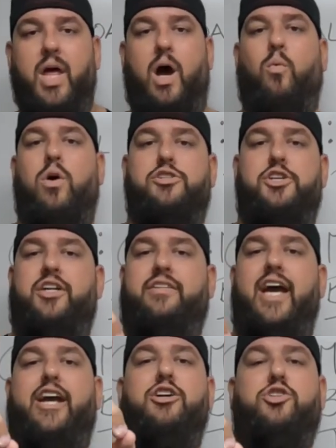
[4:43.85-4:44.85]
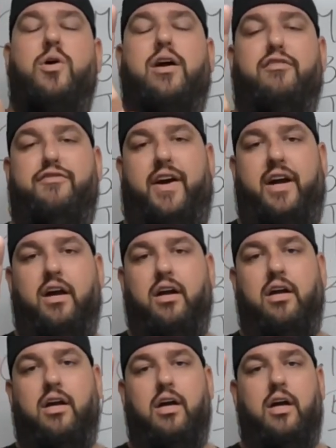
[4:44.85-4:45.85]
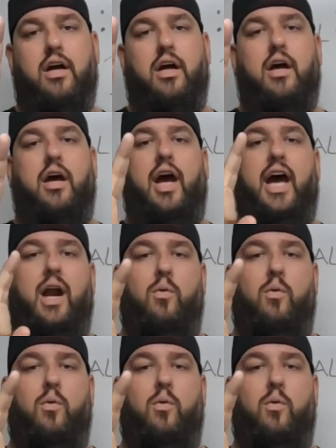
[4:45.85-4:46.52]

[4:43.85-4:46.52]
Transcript: I want you to take your trigger finger and